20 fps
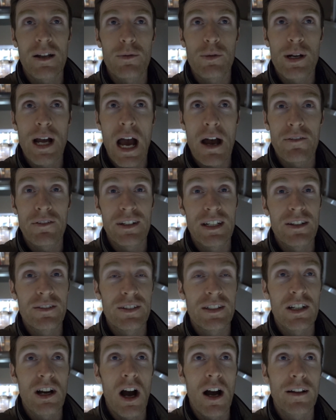and we haven't
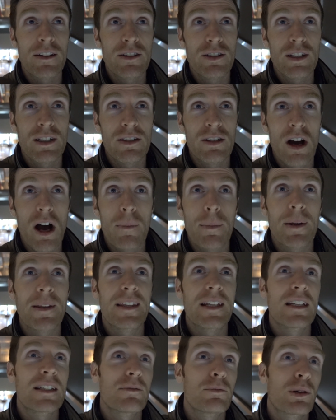even gotten to the top. I
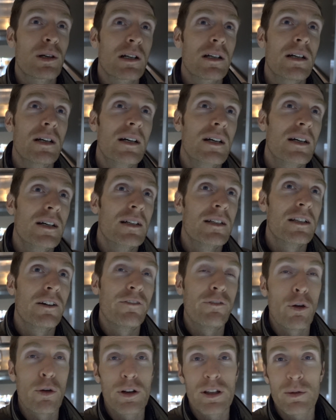think the
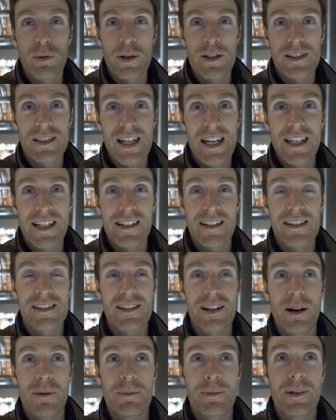4th one's taking
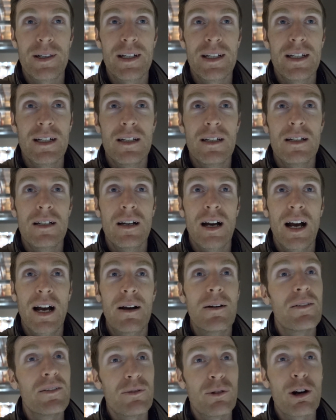us up.
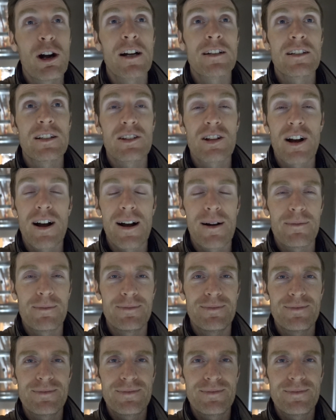We're at the top.